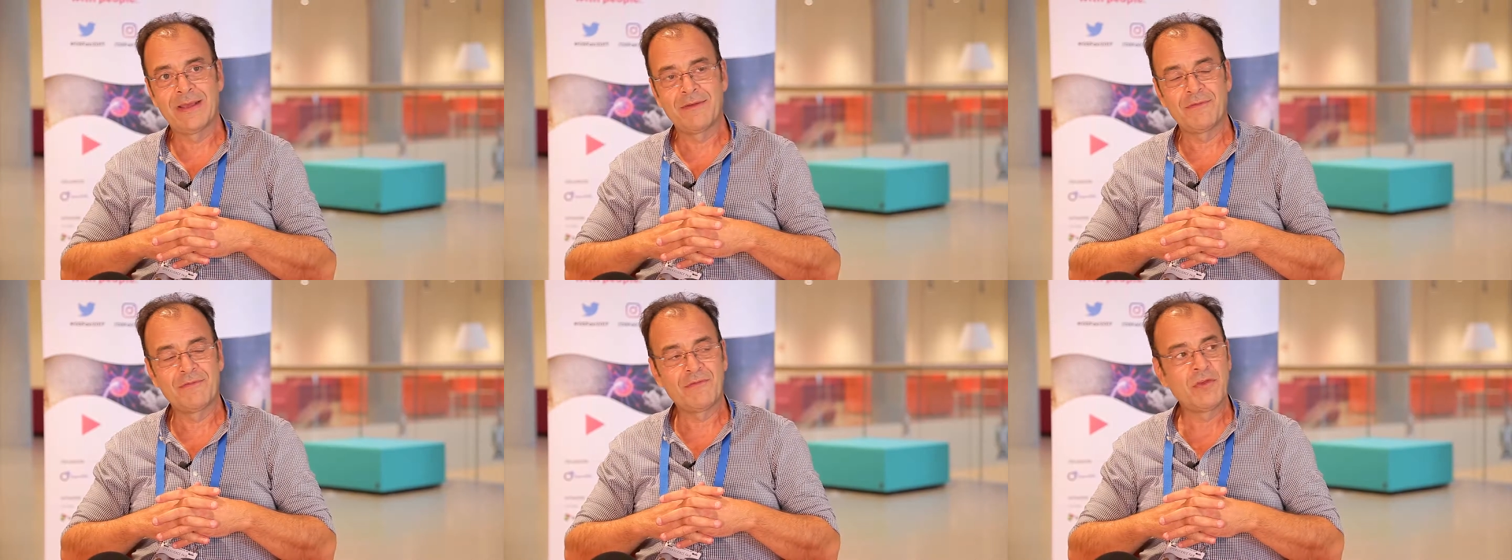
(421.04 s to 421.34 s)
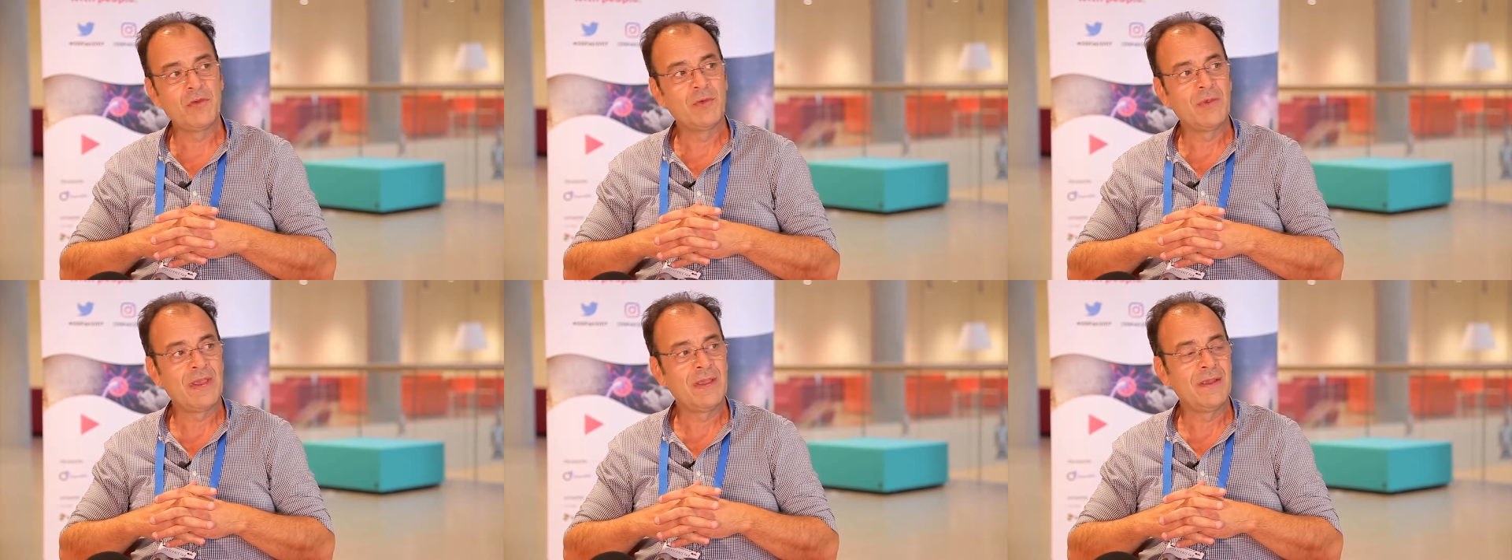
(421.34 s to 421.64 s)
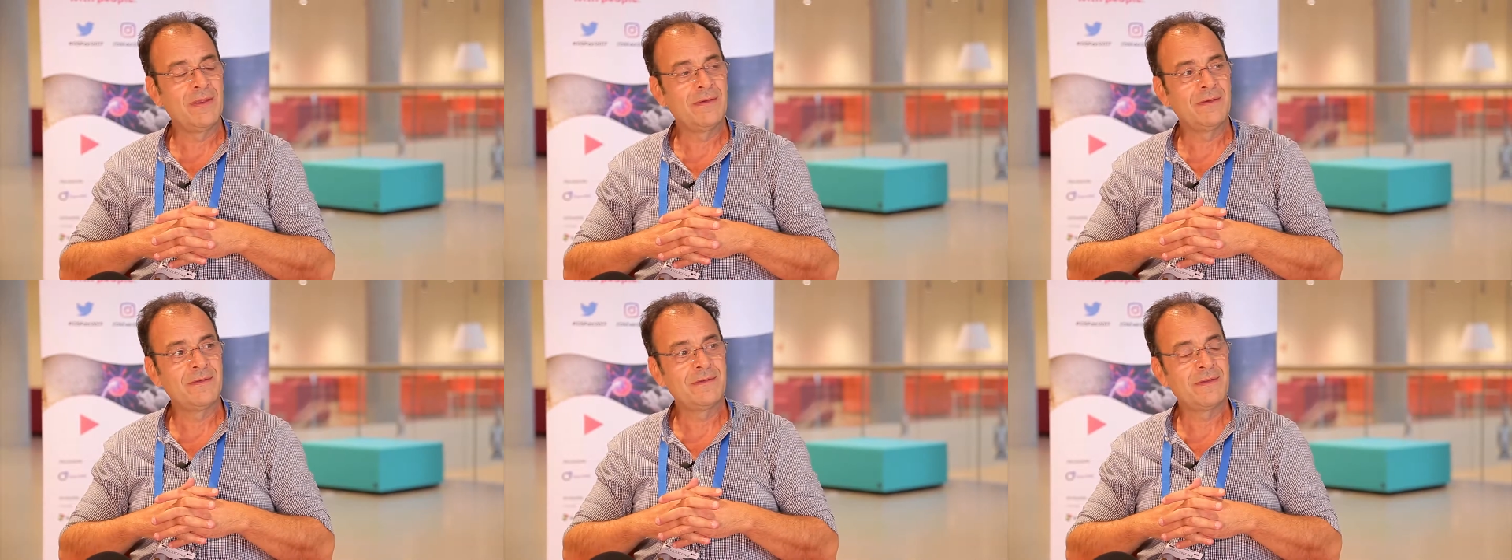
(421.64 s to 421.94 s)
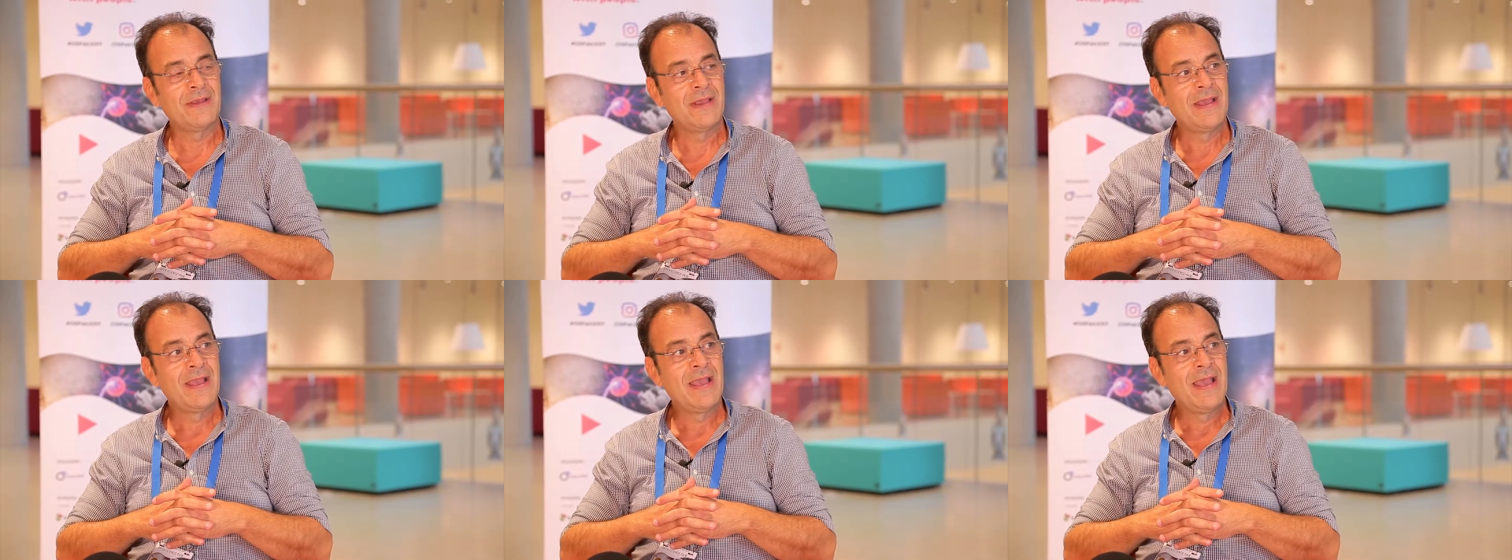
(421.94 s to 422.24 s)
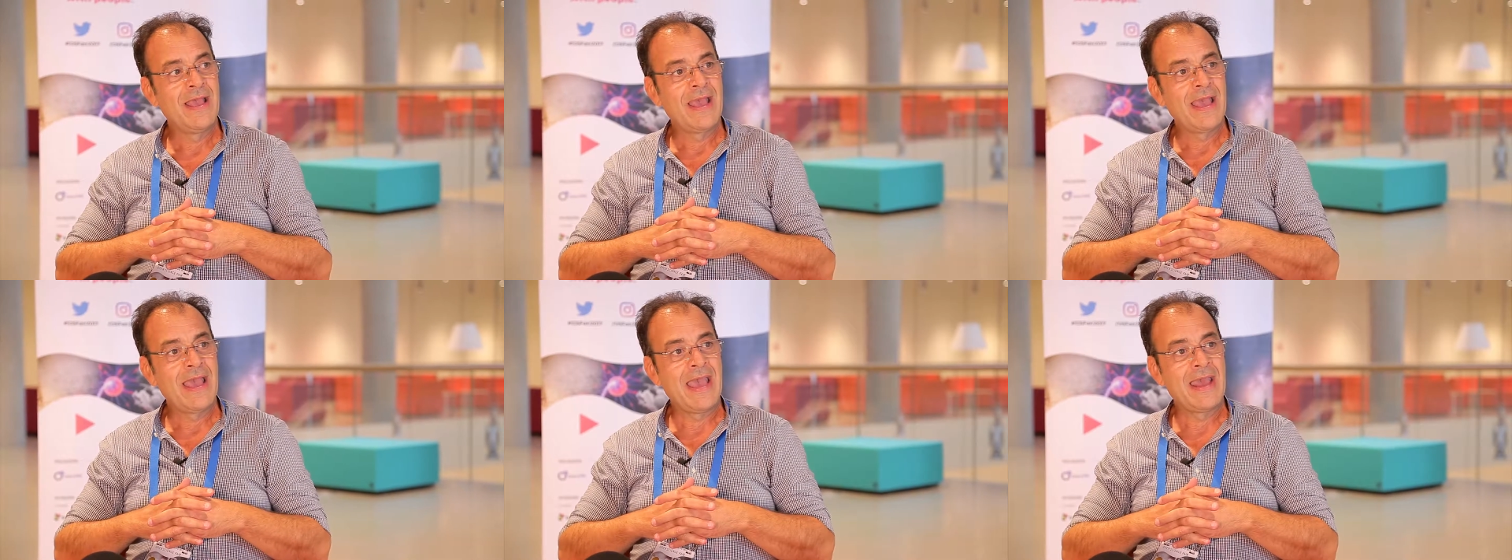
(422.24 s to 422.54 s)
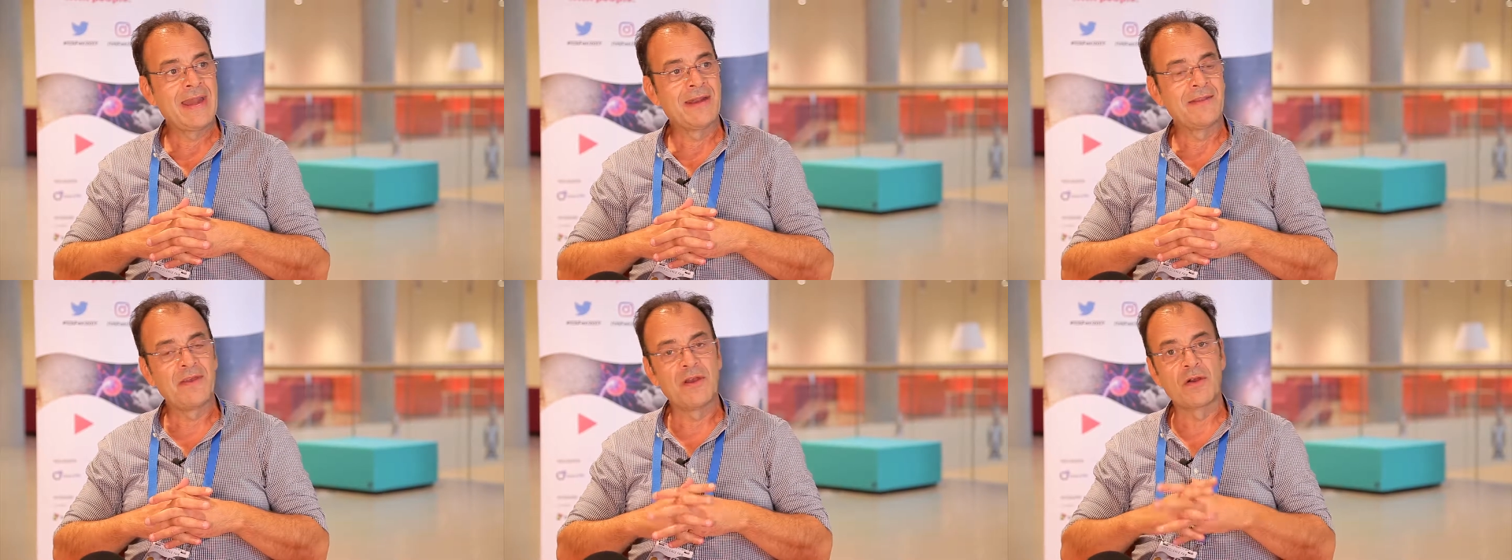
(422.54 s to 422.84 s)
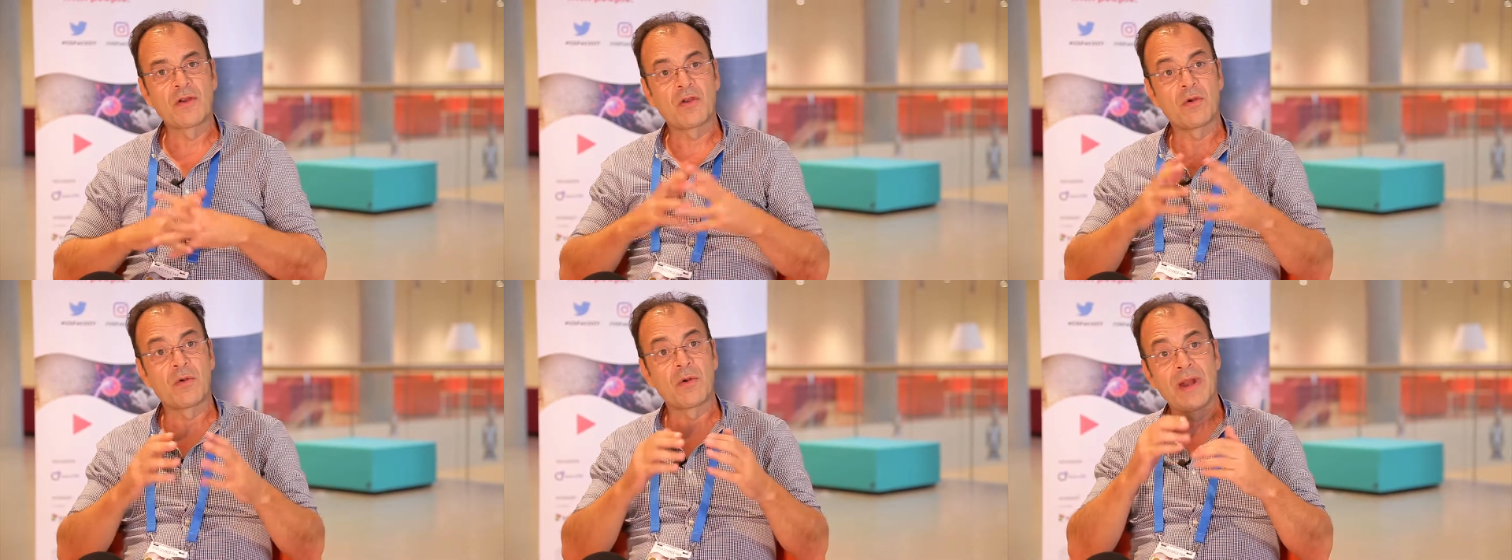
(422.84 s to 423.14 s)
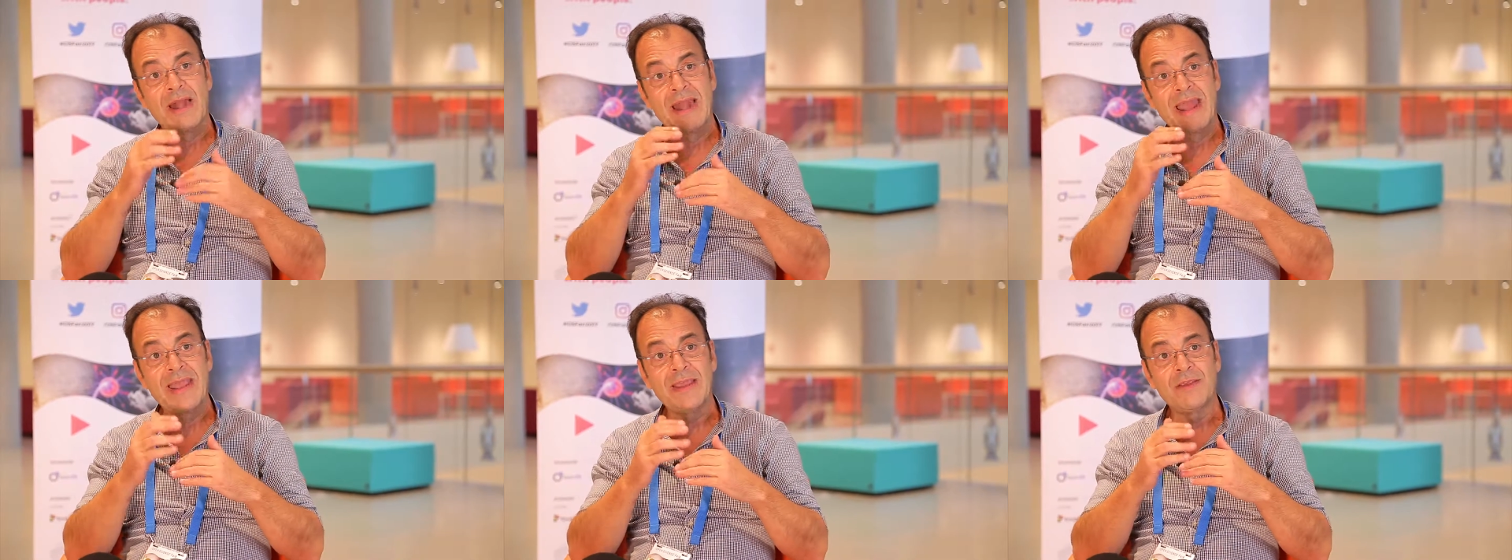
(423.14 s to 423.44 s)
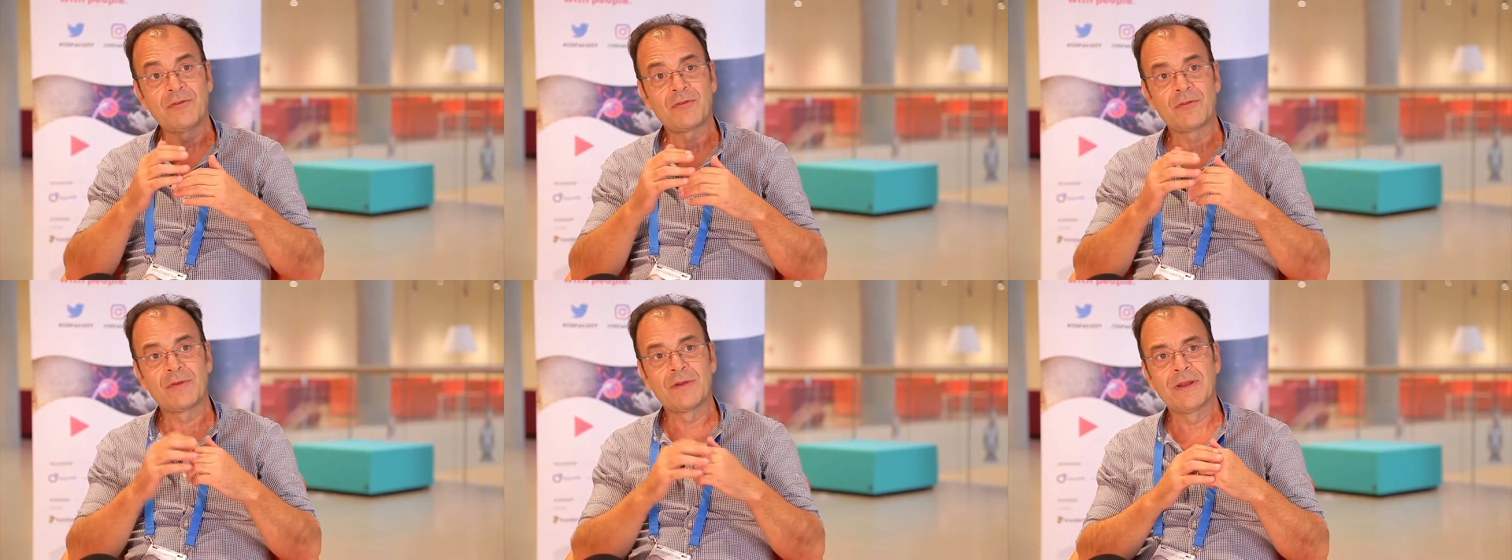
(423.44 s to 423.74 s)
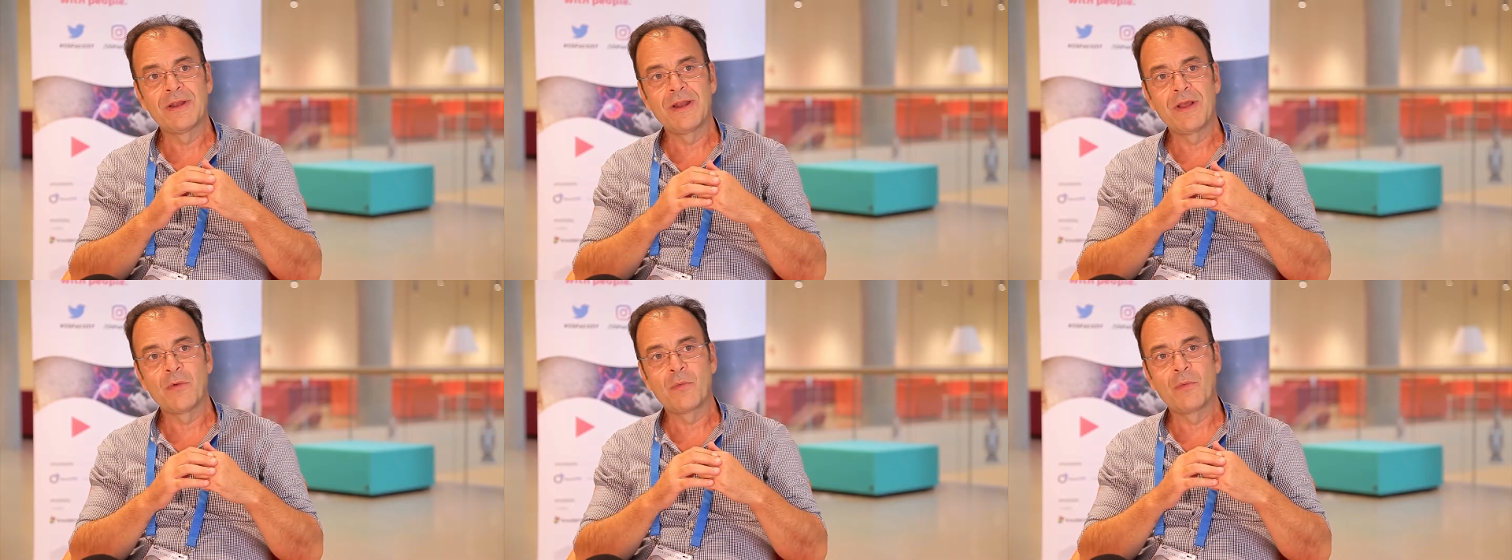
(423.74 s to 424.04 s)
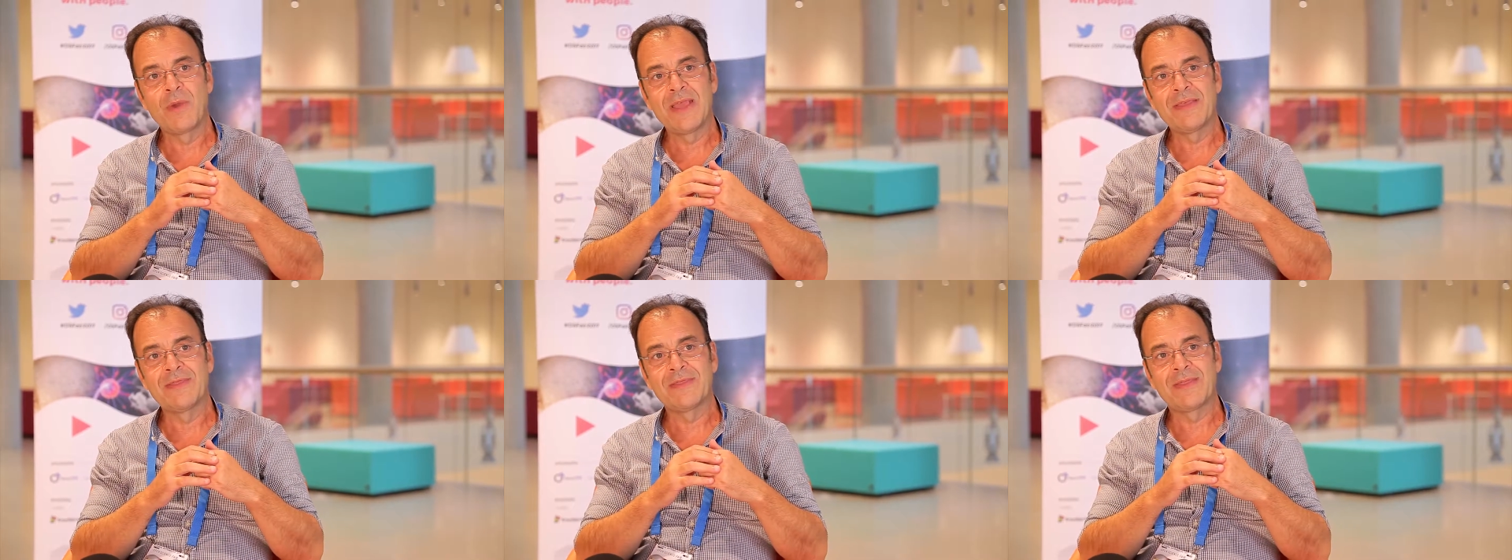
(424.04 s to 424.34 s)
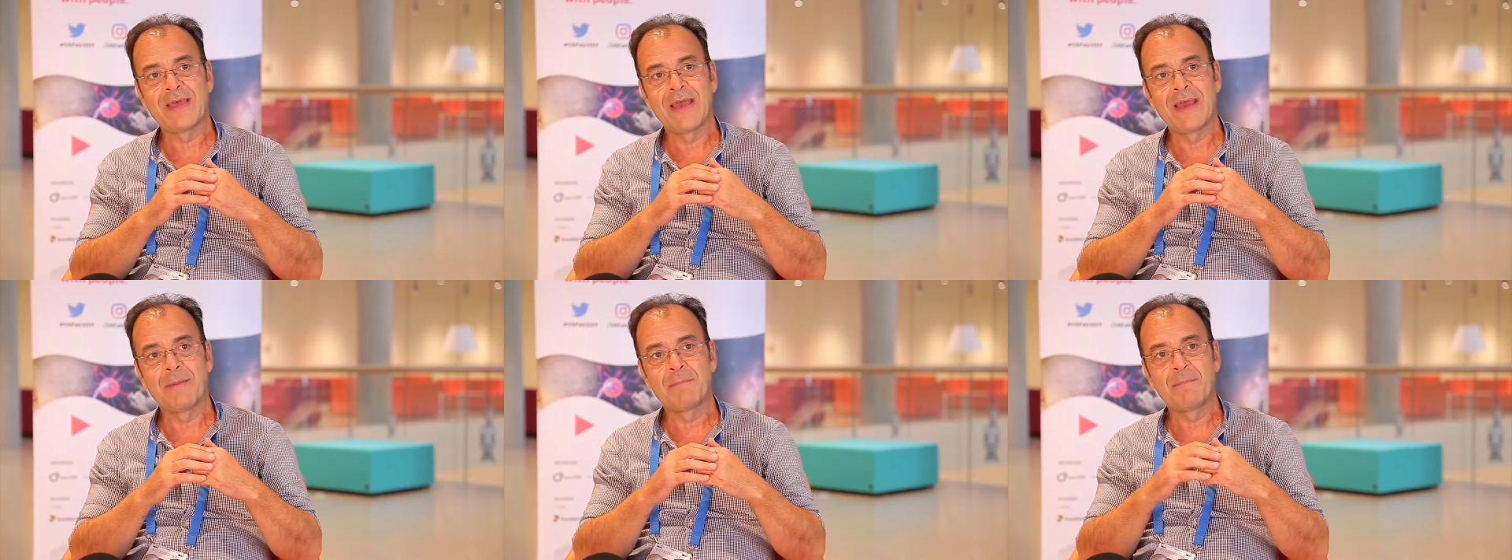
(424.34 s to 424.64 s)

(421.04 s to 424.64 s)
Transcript: few years, and their correlation with